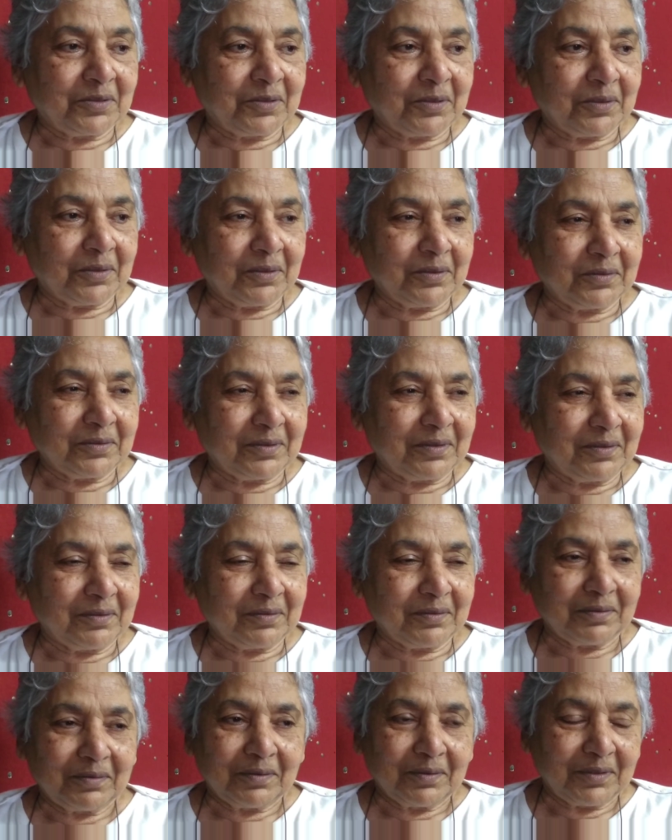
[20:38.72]
So
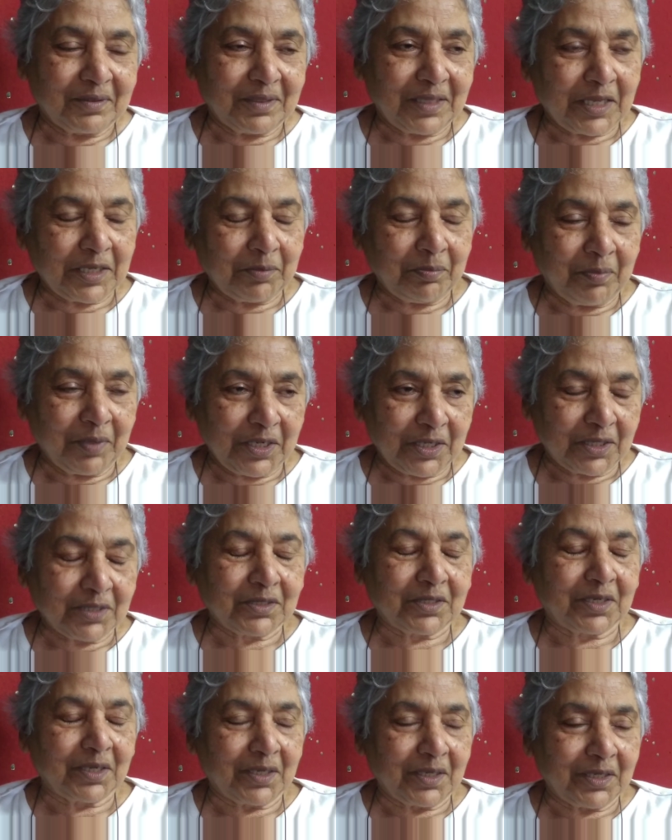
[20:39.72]
that made
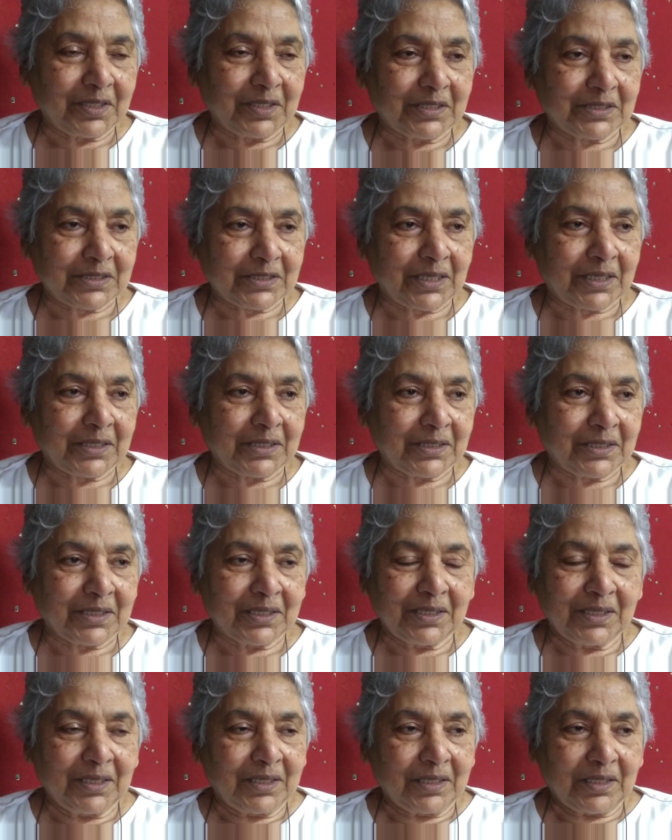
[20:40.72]
us really decide
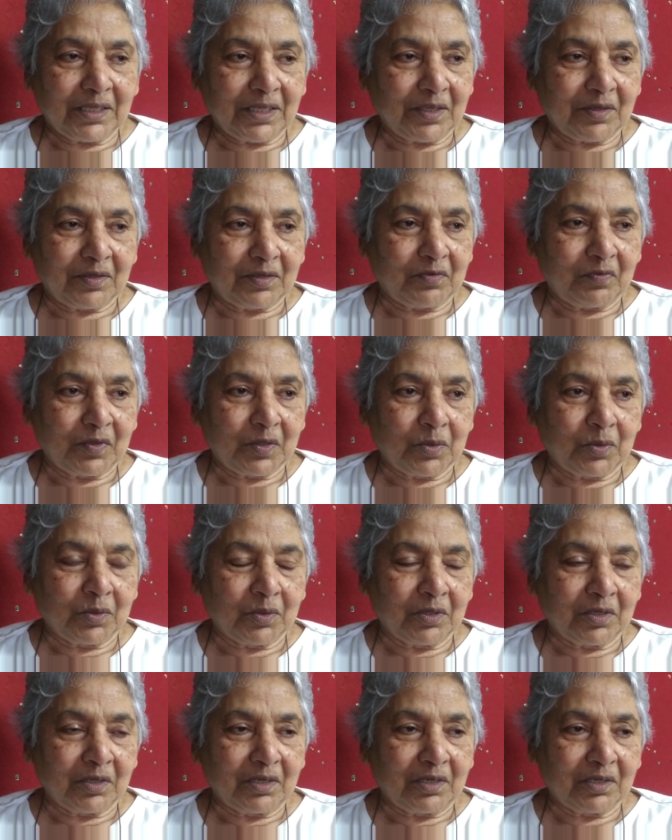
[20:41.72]
that we
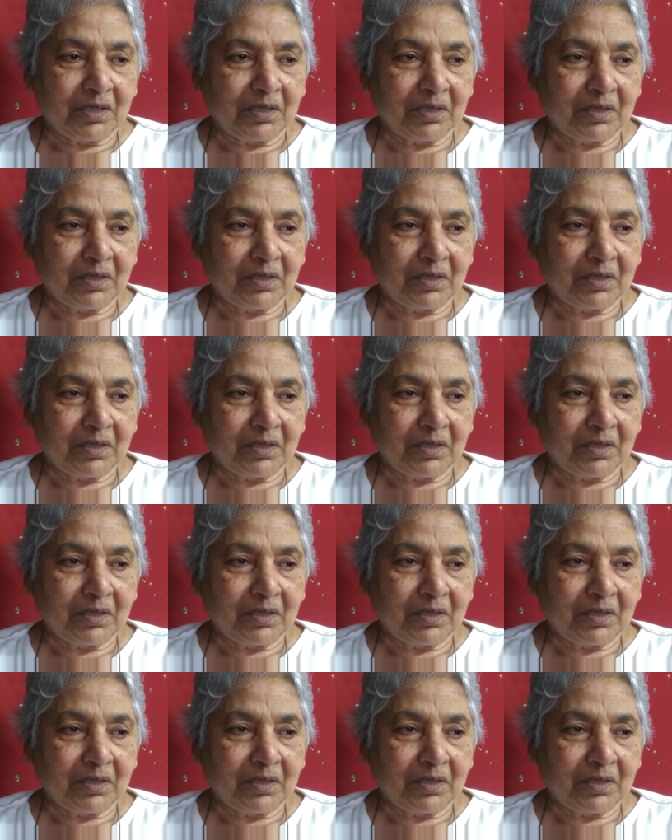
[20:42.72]
couldn't.